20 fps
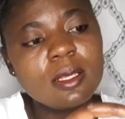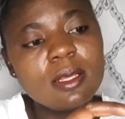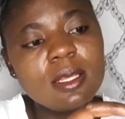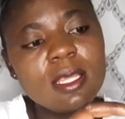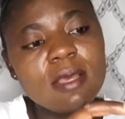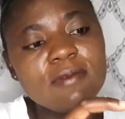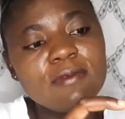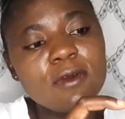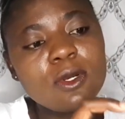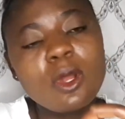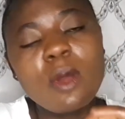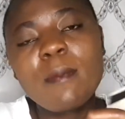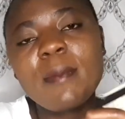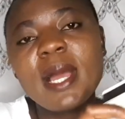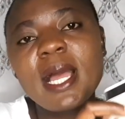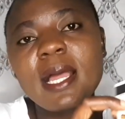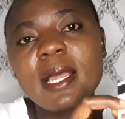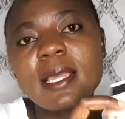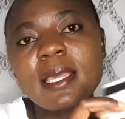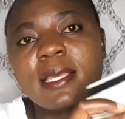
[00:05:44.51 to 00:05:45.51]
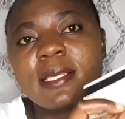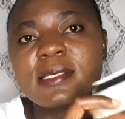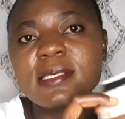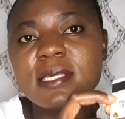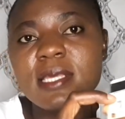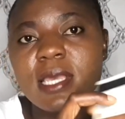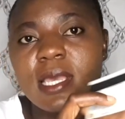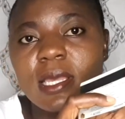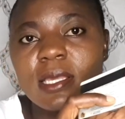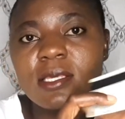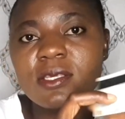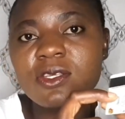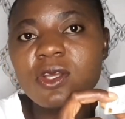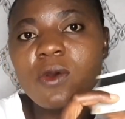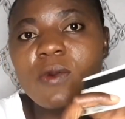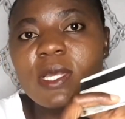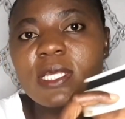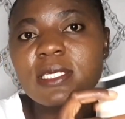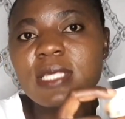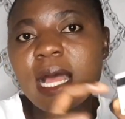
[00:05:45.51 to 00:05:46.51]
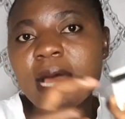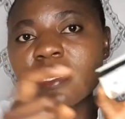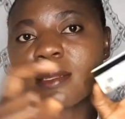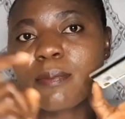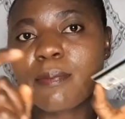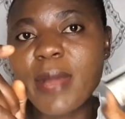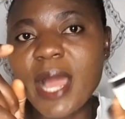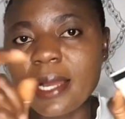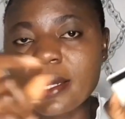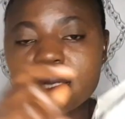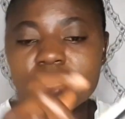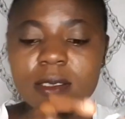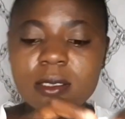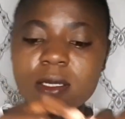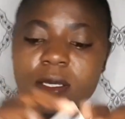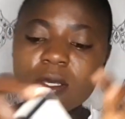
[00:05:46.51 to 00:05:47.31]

Their phone number is here. It's always at the back.